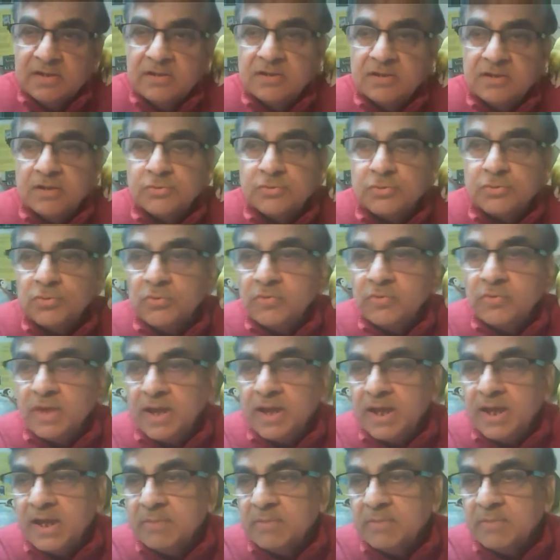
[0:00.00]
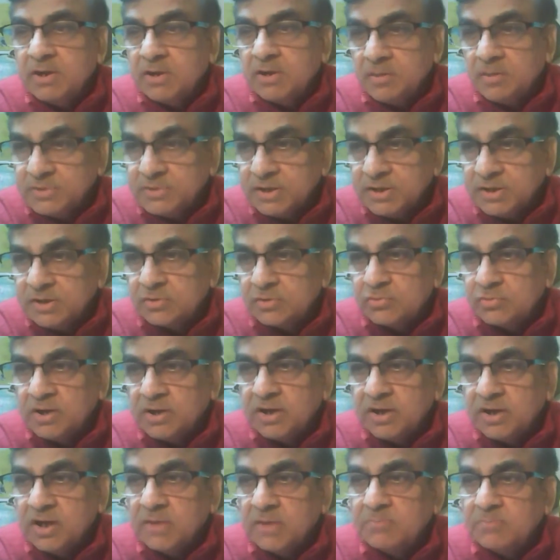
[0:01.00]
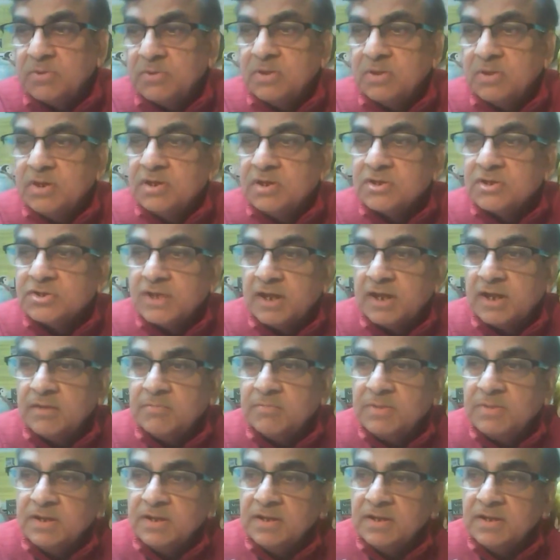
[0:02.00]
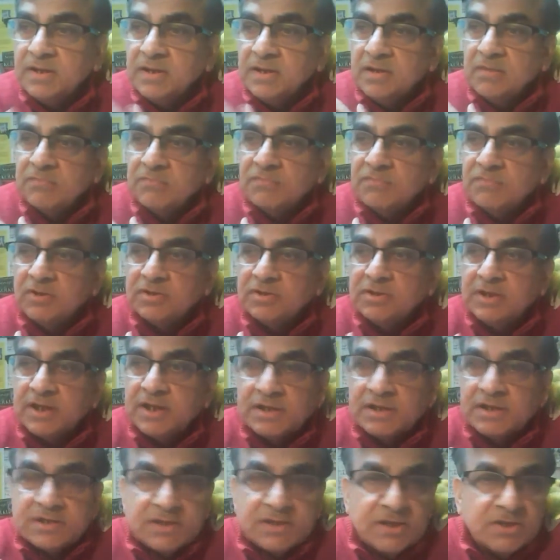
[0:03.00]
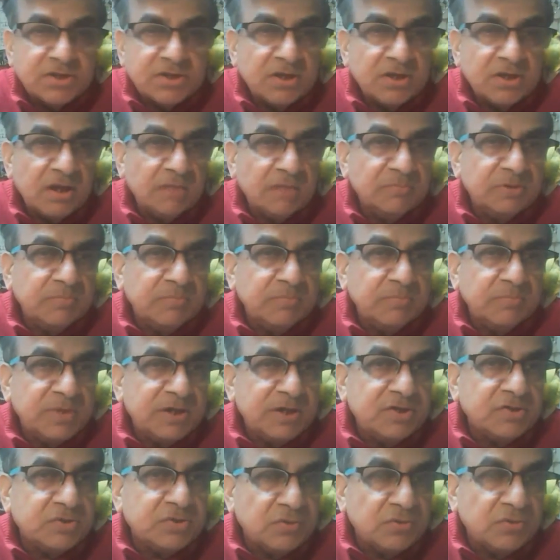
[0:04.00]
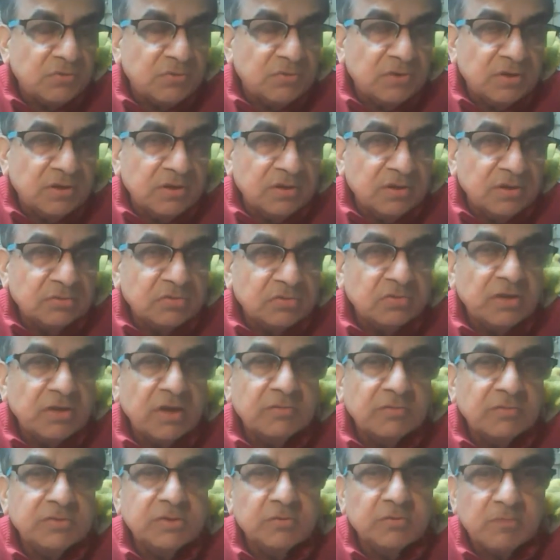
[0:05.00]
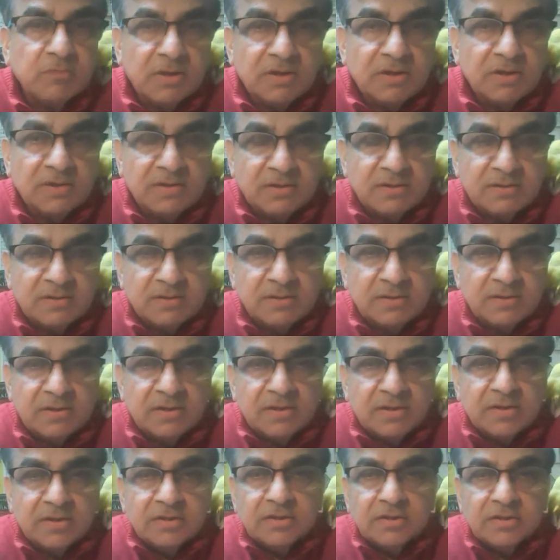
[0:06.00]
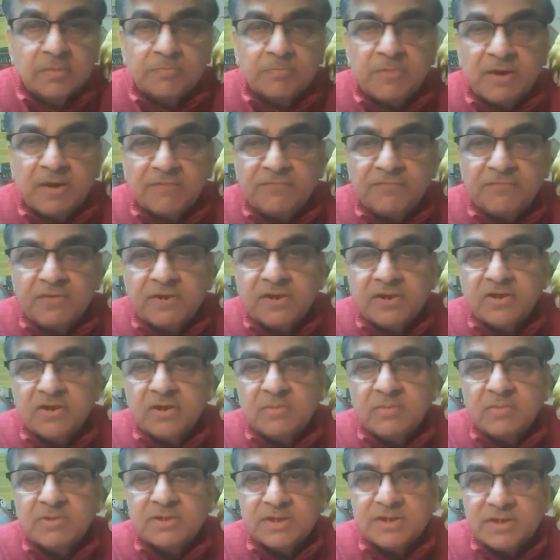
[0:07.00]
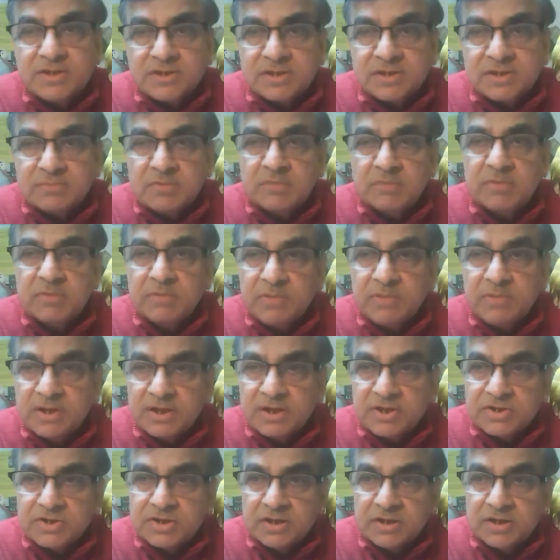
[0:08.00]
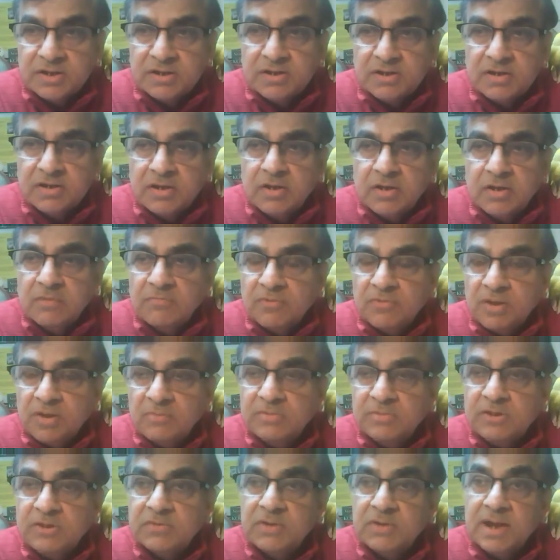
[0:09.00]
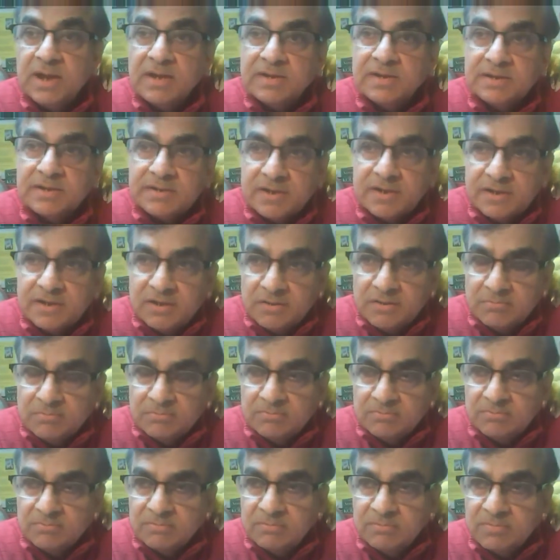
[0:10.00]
The true aim and object whereof shall be for the extension of the British rule throughout the world, the perfecting of a system of emigration from the United Kingdom,